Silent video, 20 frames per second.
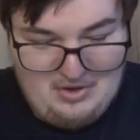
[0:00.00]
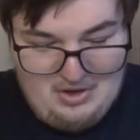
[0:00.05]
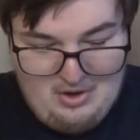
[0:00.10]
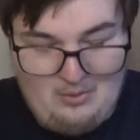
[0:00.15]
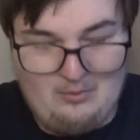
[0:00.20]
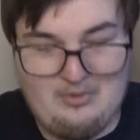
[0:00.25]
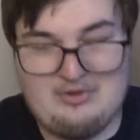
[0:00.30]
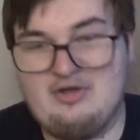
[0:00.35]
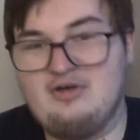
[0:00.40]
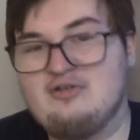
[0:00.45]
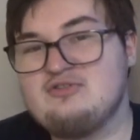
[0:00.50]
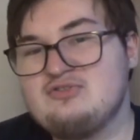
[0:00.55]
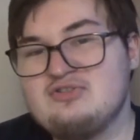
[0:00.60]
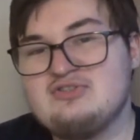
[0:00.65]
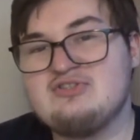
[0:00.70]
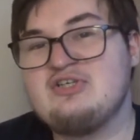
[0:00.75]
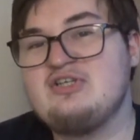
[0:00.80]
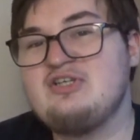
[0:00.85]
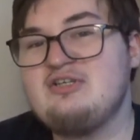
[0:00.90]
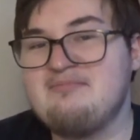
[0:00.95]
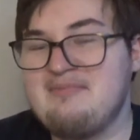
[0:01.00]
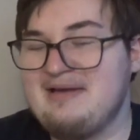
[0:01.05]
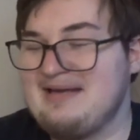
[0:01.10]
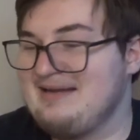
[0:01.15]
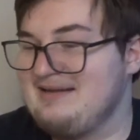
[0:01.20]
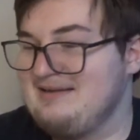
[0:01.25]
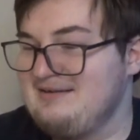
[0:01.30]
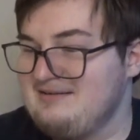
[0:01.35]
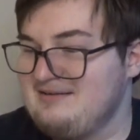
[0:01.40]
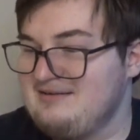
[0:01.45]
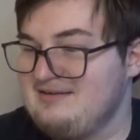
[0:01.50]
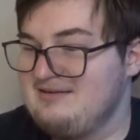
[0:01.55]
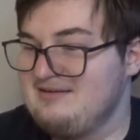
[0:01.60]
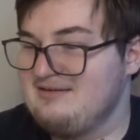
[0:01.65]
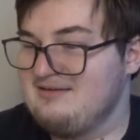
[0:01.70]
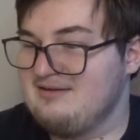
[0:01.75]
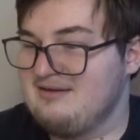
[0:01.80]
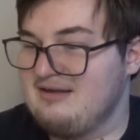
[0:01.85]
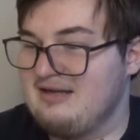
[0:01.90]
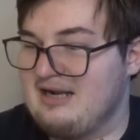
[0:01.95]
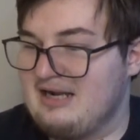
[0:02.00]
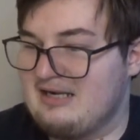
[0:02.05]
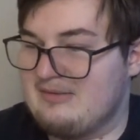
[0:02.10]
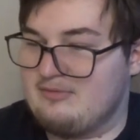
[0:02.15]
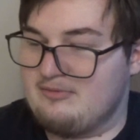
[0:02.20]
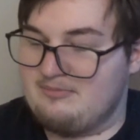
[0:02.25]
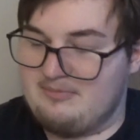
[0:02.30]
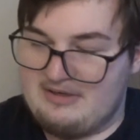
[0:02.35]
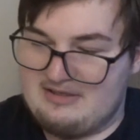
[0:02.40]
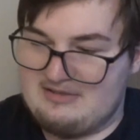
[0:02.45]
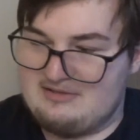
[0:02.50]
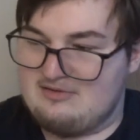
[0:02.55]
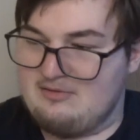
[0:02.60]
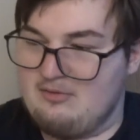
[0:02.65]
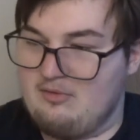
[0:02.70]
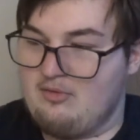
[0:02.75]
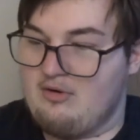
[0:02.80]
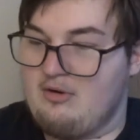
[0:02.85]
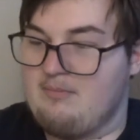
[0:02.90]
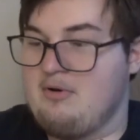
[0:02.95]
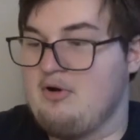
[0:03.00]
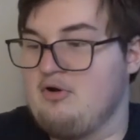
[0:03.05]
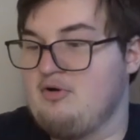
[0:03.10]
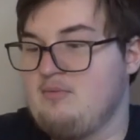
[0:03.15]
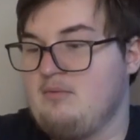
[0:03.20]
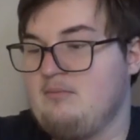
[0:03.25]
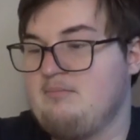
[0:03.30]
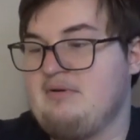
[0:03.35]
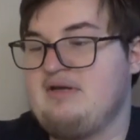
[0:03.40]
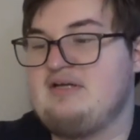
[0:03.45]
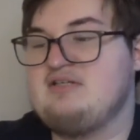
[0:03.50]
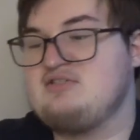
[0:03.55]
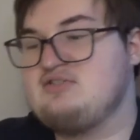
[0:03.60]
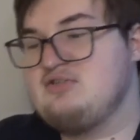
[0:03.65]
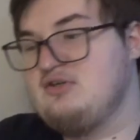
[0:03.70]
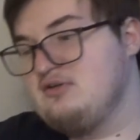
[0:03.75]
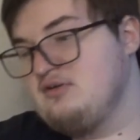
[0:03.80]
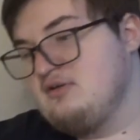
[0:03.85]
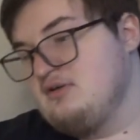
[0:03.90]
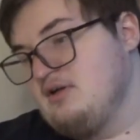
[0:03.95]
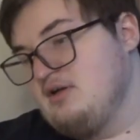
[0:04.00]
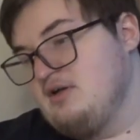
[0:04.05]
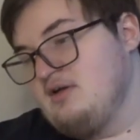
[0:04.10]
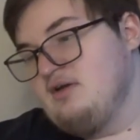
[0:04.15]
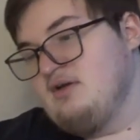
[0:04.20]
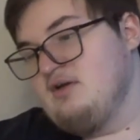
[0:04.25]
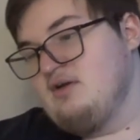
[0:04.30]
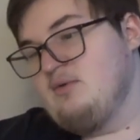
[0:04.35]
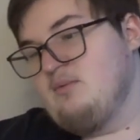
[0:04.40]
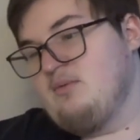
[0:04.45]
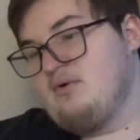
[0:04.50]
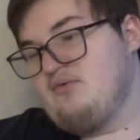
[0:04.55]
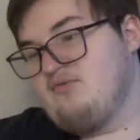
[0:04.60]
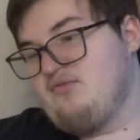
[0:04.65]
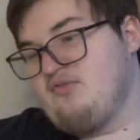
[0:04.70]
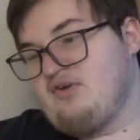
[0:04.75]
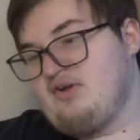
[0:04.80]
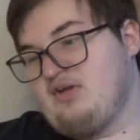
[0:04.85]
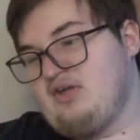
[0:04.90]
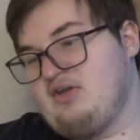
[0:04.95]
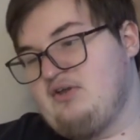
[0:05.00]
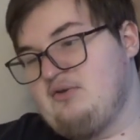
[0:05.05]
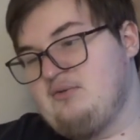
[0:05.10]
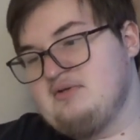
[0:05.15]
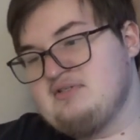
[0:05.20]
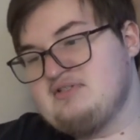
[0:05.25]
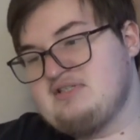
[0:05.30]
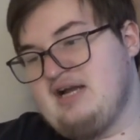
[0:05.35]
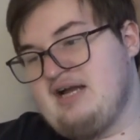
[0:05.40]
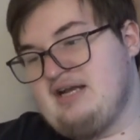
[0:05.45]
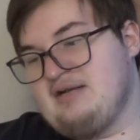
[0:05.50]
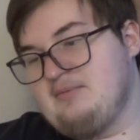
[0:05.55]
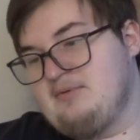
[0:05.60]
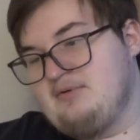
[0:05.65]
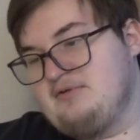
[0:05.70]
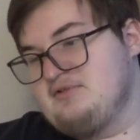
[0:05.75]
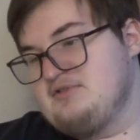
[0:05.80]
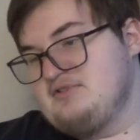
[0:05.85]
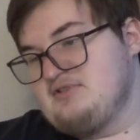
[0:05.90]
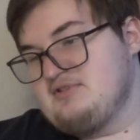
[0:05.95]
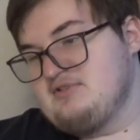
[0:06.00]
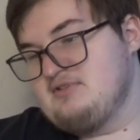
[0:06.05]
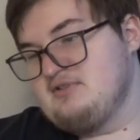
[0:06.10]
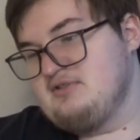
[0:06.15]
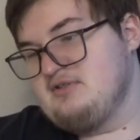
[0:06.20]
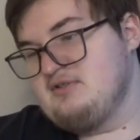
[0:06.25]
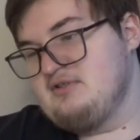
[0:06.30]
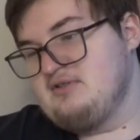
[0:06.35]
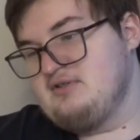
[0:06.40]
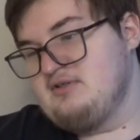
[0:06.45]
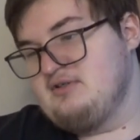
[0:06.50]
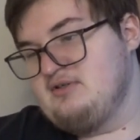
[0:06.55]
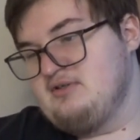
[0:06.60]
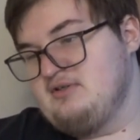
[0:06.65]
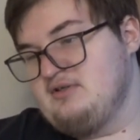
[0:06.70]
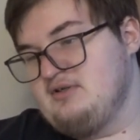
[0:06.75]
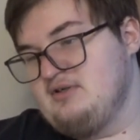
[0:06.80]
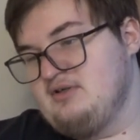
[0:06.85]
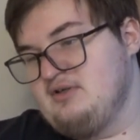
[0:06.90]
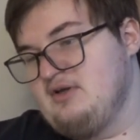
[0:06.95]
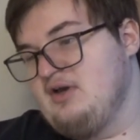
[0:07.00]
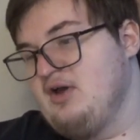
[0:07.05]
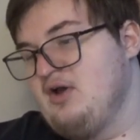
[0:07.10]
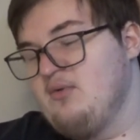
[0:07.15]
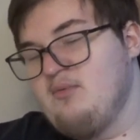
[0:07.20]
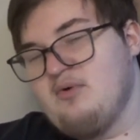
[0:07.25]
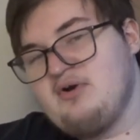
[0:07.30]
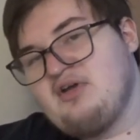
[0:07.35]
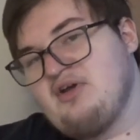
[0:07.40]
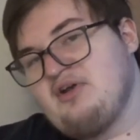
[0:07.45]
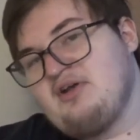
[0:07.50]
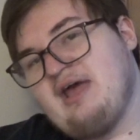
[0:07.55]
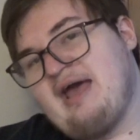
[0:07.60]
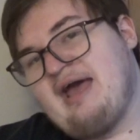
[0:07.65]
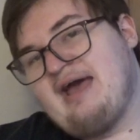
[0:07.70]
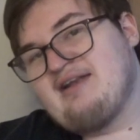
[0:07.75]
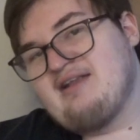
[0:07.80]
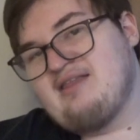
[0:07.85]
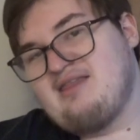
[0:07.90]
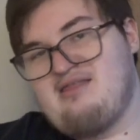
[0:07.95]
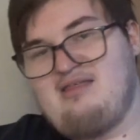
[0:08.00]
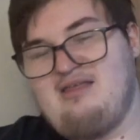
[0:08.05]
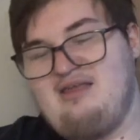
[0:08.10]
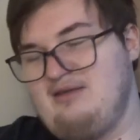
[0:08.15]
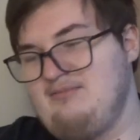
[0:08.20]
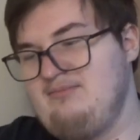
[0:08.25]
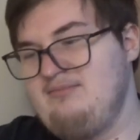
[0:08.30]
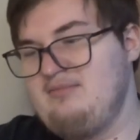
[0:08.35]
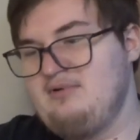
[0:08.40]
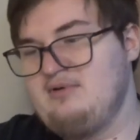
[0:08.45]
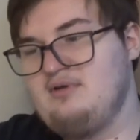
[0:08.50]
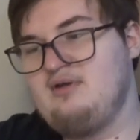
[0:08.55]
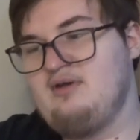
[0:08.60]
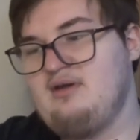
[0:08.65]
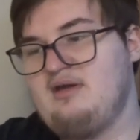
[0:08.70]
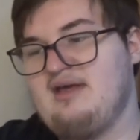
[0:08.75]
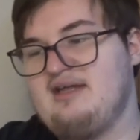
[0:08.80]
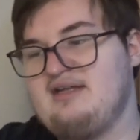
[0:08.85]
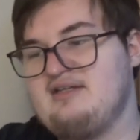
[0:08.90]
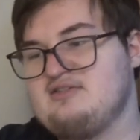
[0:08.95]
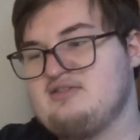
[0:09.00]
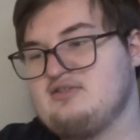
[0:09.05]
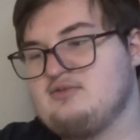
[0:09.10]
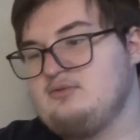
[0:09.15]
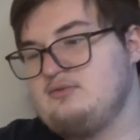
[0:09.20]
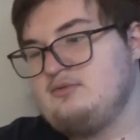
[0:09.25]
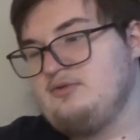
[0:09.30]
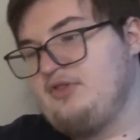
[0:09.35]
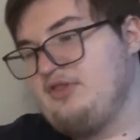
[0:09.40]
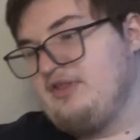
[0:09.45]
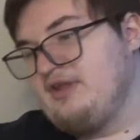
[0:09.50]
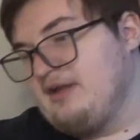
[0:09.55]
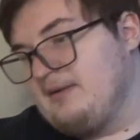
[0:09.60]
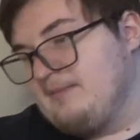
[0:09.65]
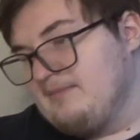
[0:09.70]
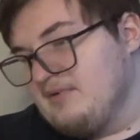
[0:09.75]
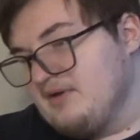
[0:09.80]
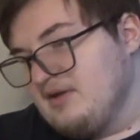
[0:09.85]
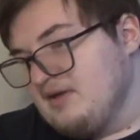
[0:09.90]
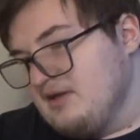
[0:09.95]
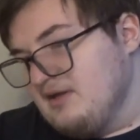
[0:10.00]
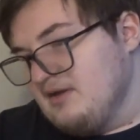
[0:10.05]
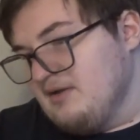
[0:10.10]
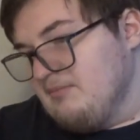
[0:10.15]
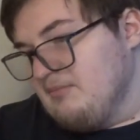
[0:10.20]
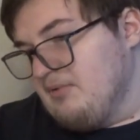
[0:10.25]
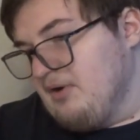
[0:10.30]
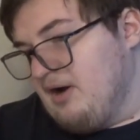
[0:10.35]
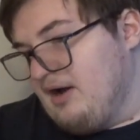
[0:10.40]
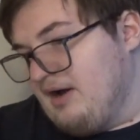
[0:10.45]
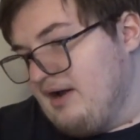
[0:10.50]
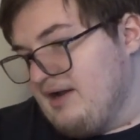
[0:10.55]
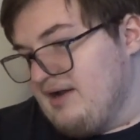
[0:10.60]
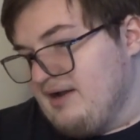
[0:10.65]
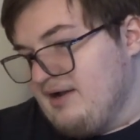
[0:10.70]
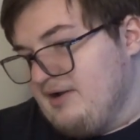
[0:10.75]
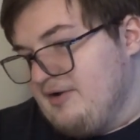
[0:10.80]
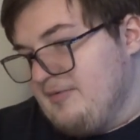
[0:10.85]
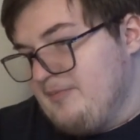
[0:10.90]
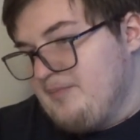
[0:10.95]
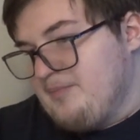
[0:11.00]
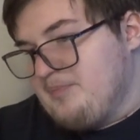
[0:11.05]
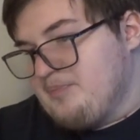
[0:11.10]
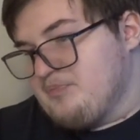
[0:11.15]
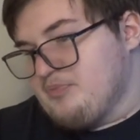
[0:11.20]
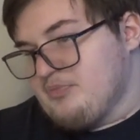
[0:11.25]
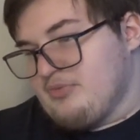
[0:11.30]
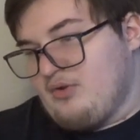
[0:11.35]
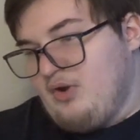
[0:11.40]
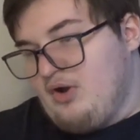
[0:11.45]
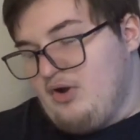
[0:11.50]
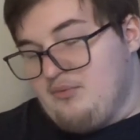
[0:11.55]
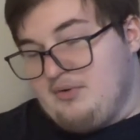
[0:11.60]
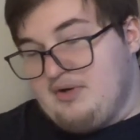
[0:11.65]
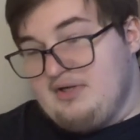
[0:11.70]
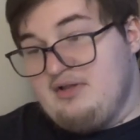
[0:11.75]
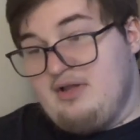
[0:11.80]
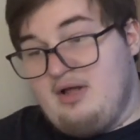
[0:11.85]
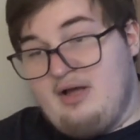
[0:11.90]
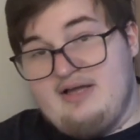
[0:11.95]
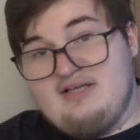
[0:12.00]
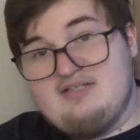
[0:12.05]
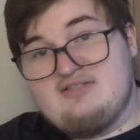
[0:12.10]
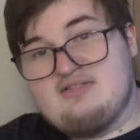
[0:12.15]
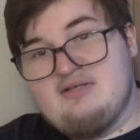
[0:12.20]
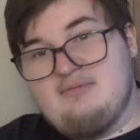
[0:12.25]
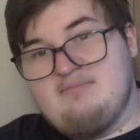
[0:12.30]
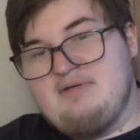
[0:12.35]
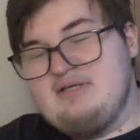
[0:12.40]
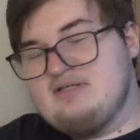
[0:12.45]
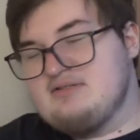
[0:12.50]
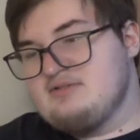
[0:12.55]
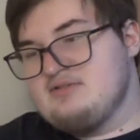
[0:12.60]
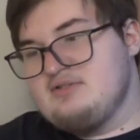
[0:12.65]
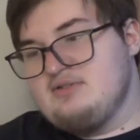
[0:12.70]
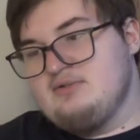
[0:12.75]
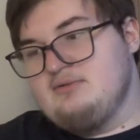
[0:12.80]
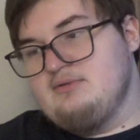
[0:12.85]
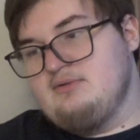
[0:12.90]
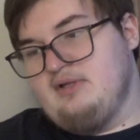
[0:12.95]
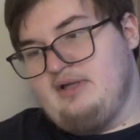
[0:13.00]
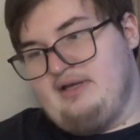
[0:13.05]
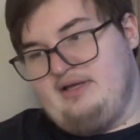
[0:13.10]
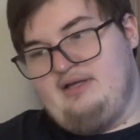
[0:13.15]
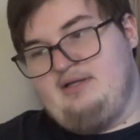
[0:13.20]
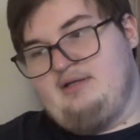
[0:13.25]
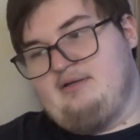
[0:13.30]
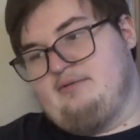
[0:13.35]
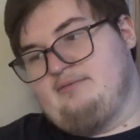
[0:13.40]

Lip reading: we're not just gonna make an animal or a Pokemon based on one of the cutest animals. We're gonna add a theme, and it's a cool theme. But I realised a bit too late